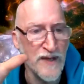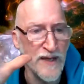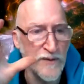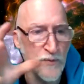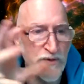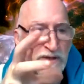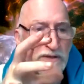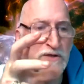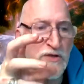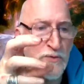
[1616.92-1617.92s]
And within
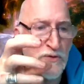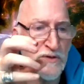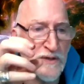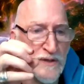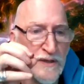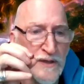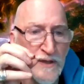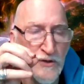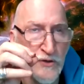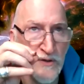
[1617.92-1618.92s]
the community,
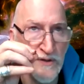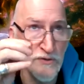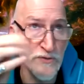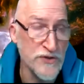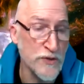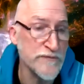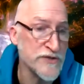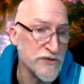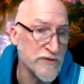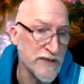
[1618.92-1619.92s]
you can do
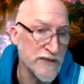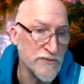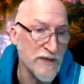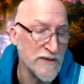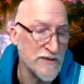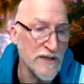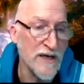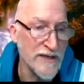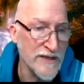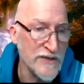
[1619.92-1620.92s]
service trades, right? It's a
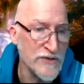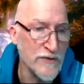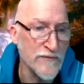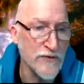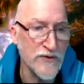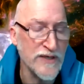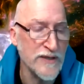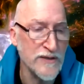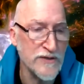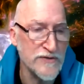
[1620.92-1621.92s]
lot easier for a
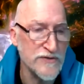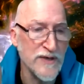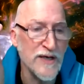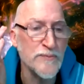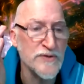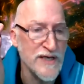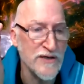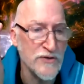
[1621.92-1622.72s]
healer to help a tech